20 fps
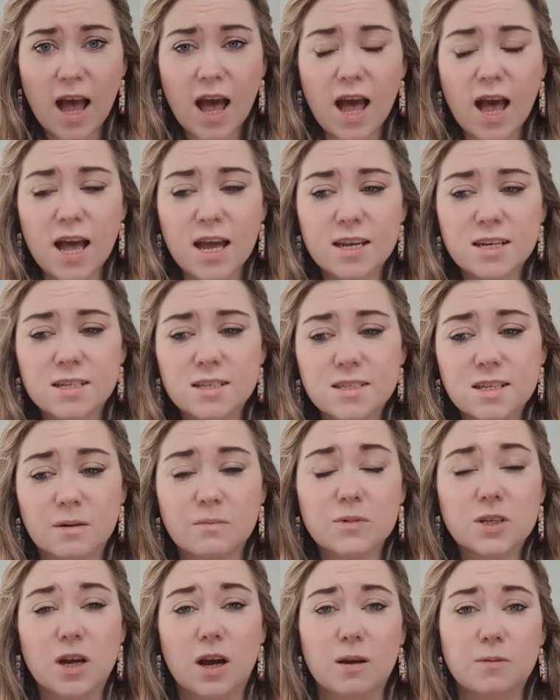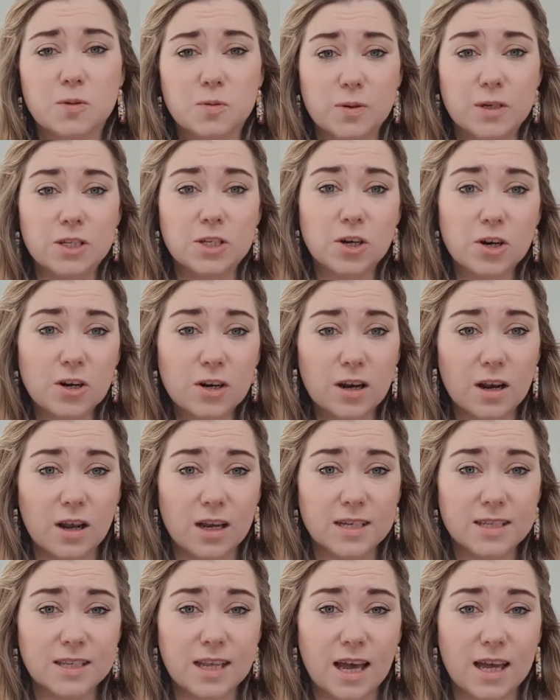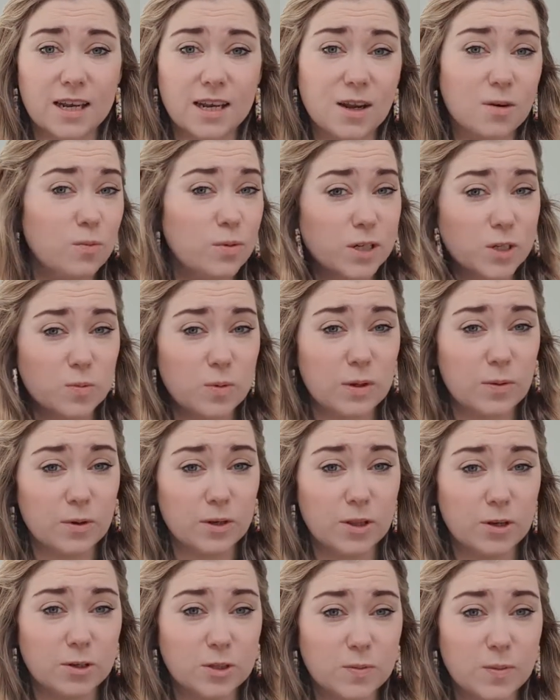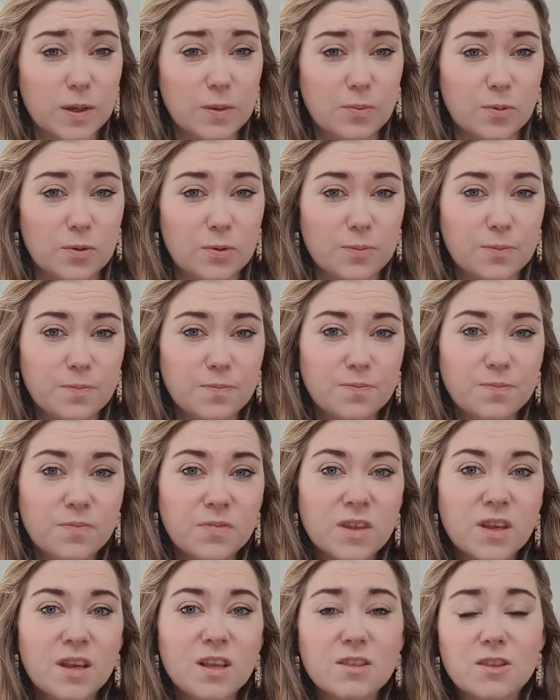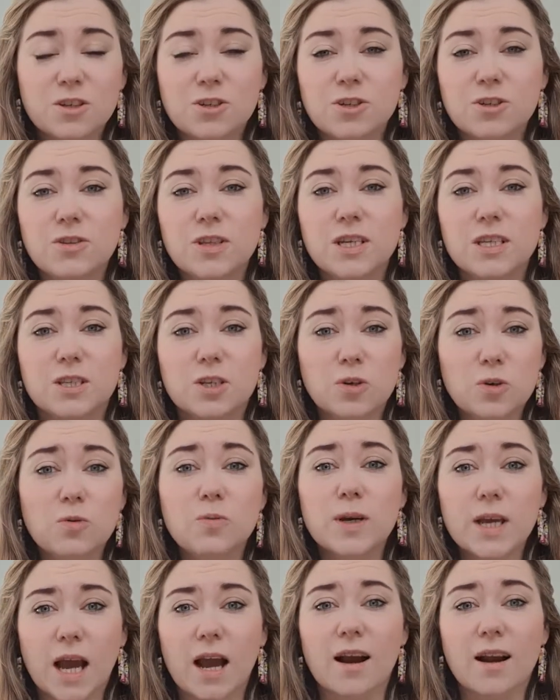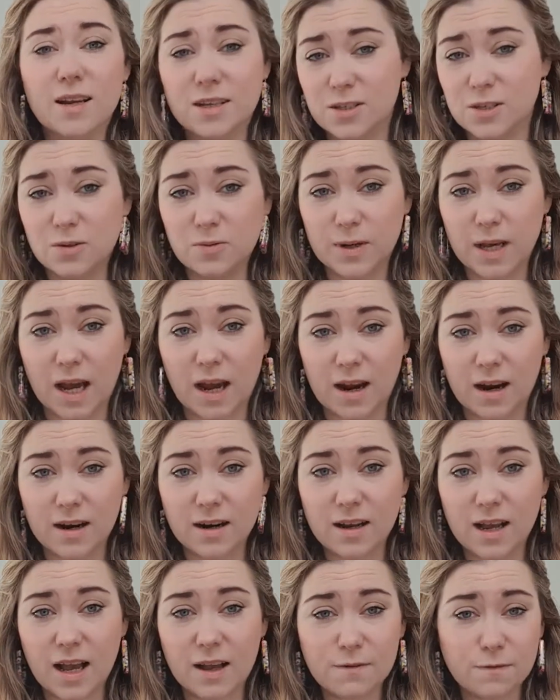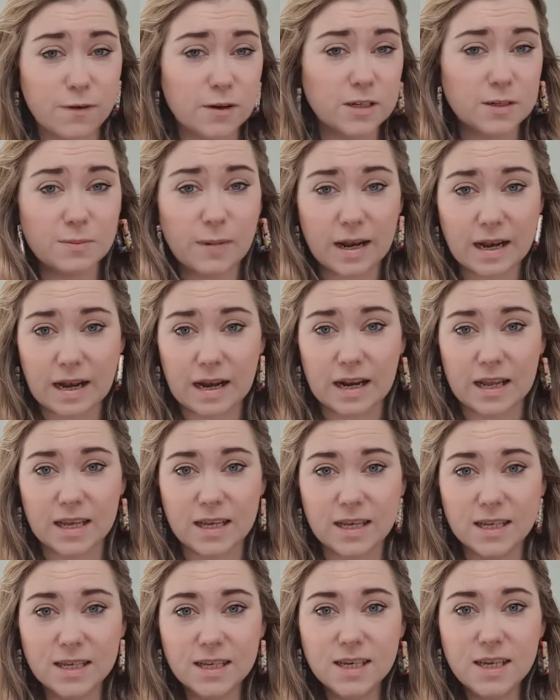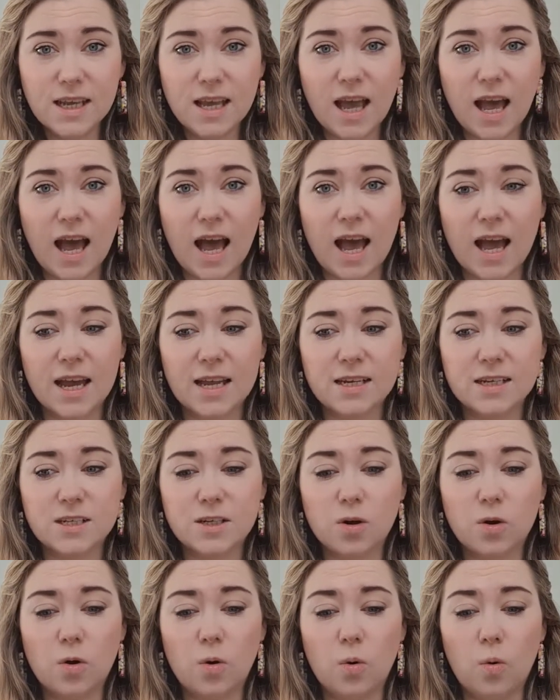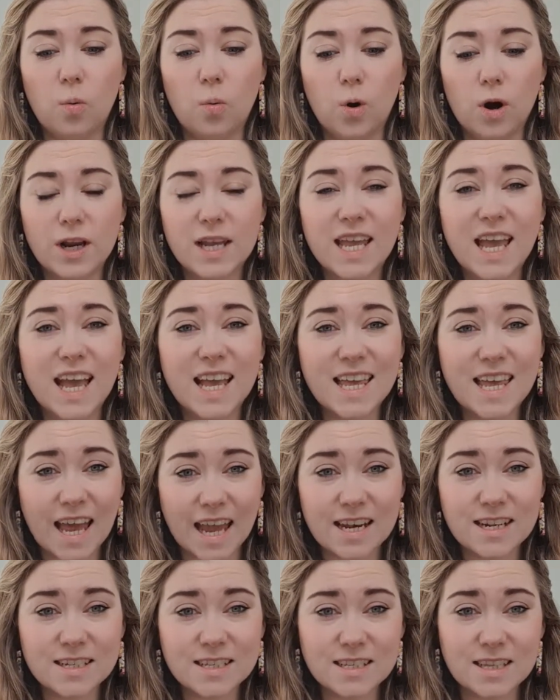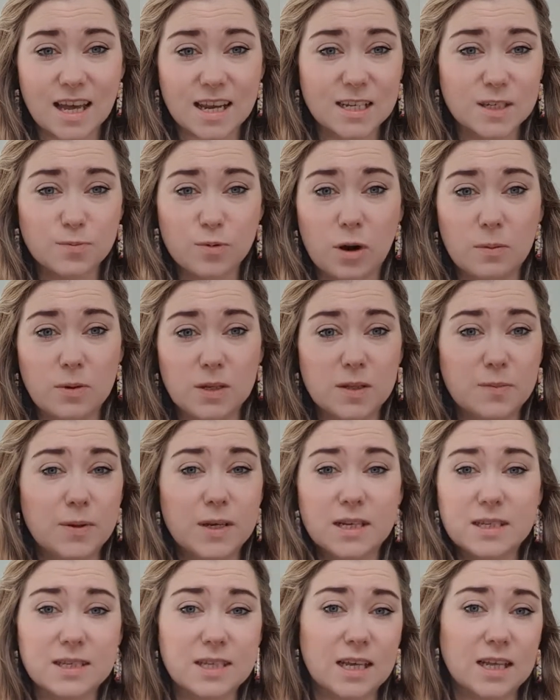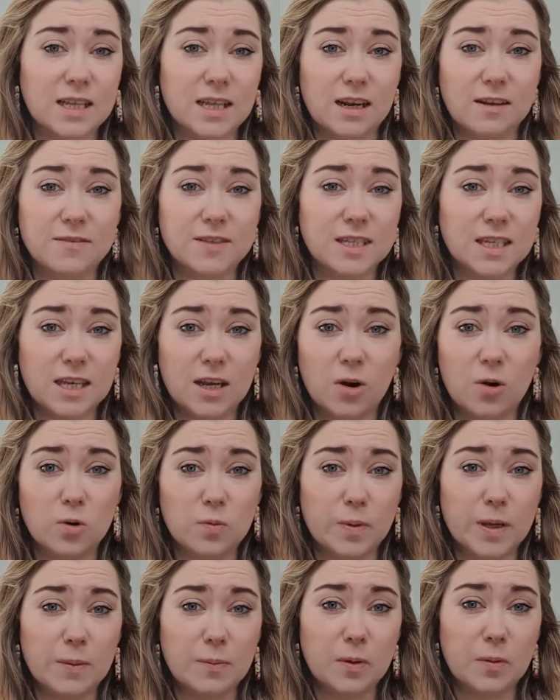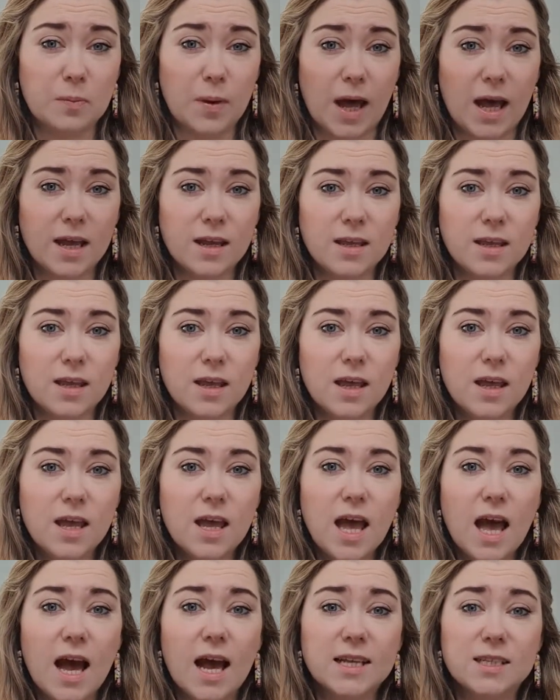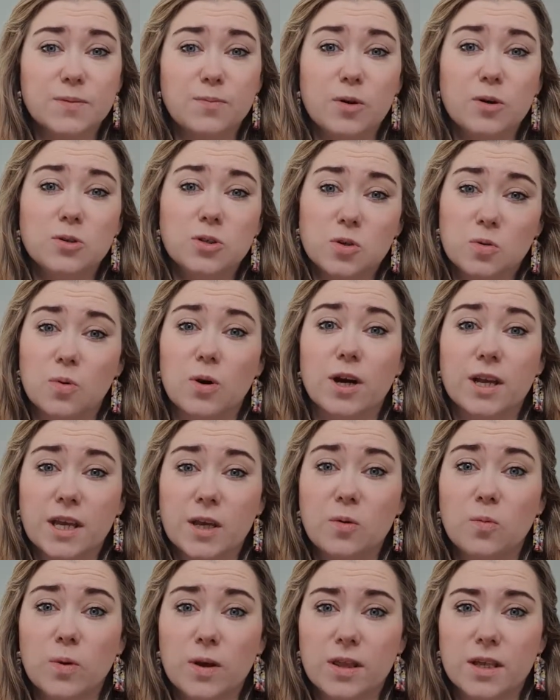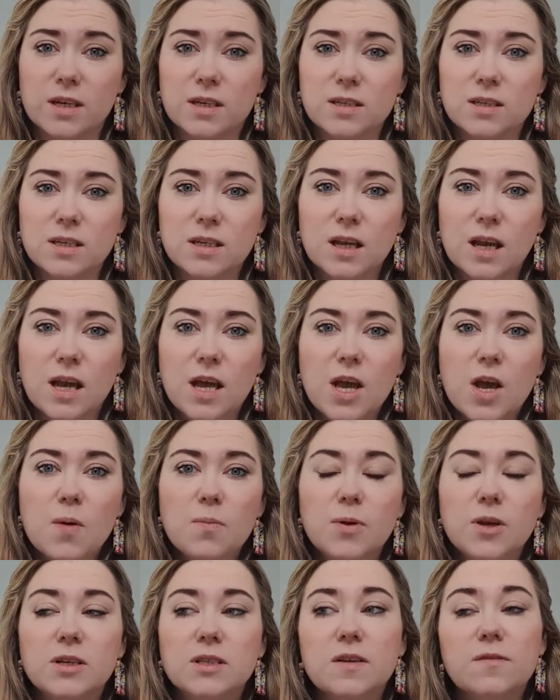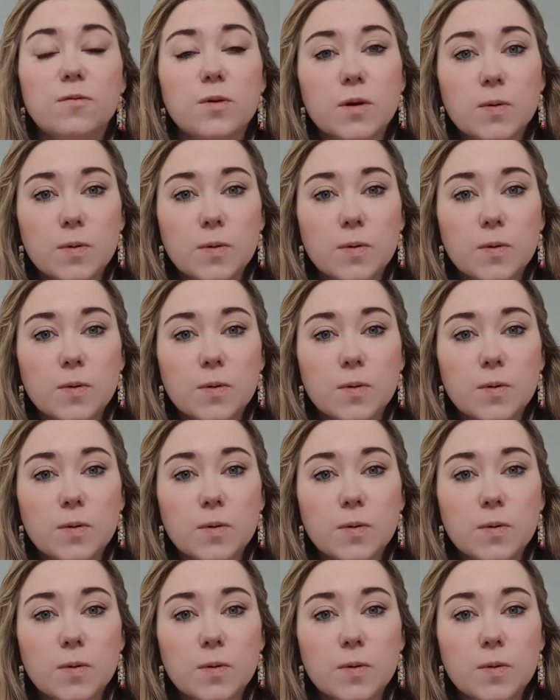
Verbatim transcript: And sometimes we internalize that and wish we were those people. The truth is, who we are is who we are, uh, fundamentally, and working against that is probably the biggest thing that I see hold people back, as opposed to working with it. Because if we